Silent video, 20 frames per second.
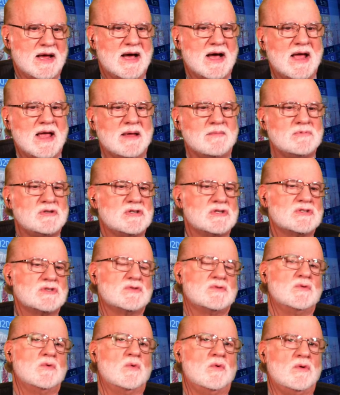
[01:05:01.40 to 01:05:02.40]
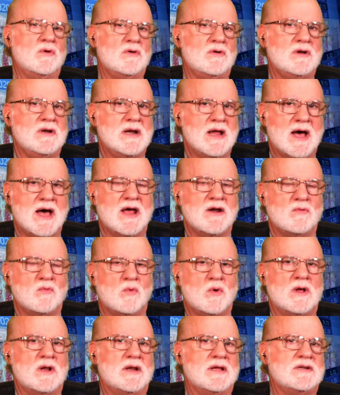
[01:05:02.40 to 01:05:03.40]
I am just not
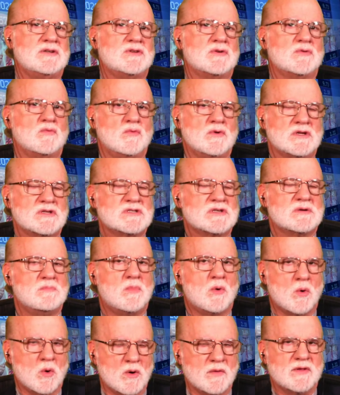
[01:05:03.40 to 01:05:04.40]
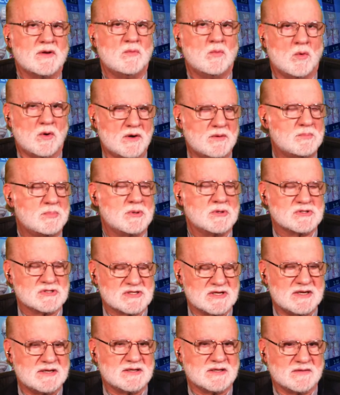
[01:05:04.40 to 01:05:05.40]
willing to risk more than
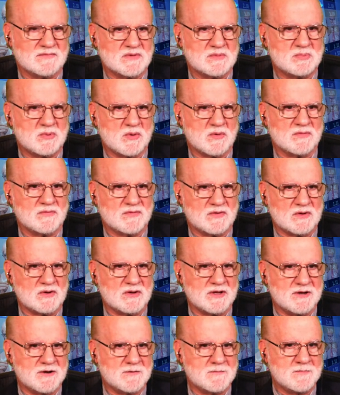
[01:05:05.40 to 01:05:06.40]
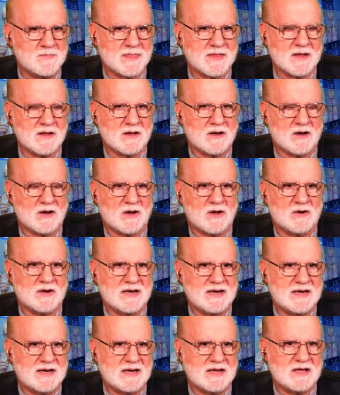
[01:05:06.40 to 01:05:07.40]
1% of the portfolio on
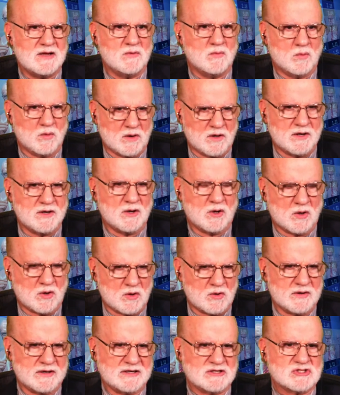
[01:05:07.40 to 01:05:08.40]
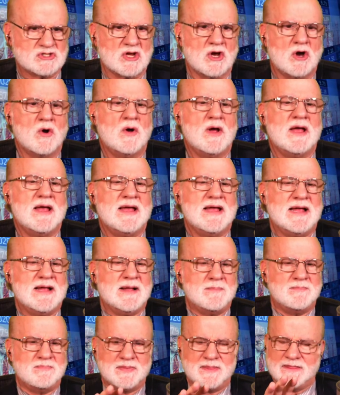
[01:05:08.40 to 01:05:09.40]
any one holding. So,
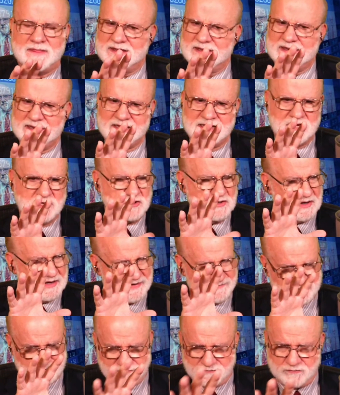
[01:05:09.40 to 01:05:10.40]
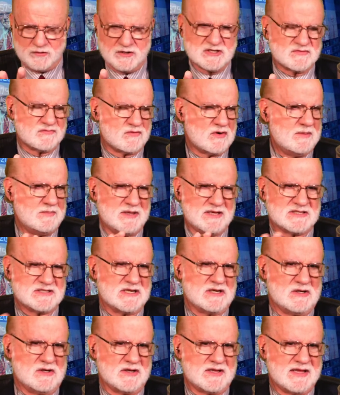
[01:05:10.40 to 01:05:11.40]
and again, you'll have to freeze frame this
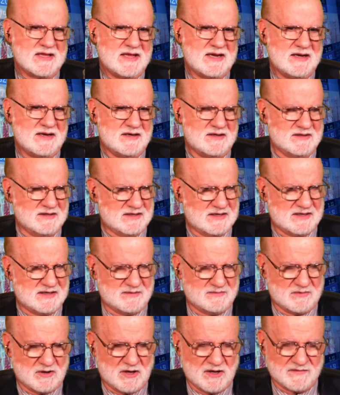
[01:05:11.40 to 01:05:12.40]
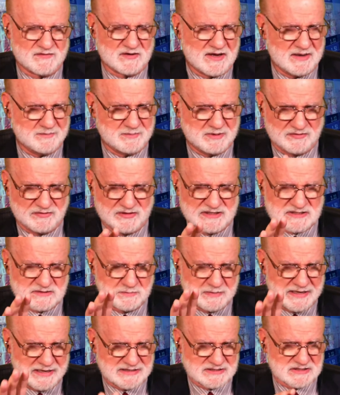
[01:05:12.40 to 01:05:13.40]
and look at it offline. But this
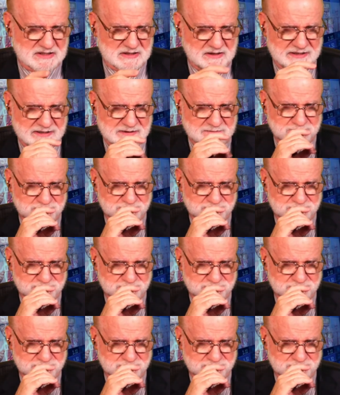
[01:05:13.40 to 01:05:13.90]
basically